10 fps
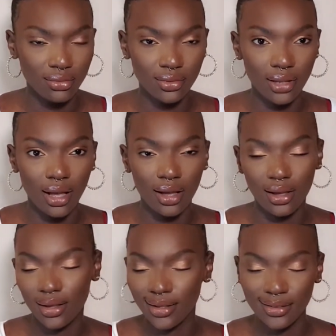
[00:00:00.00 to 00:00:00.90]
like,
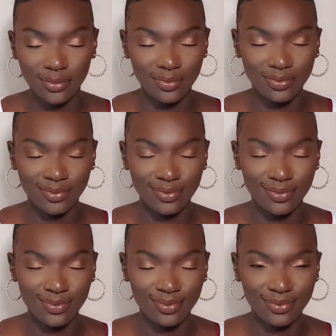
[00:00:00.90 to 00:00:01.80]

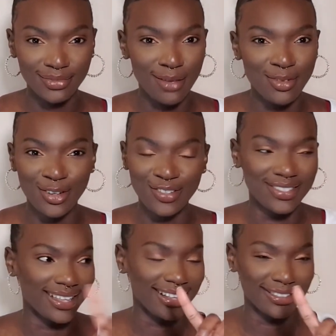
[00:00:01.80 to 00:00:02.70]
let me not use that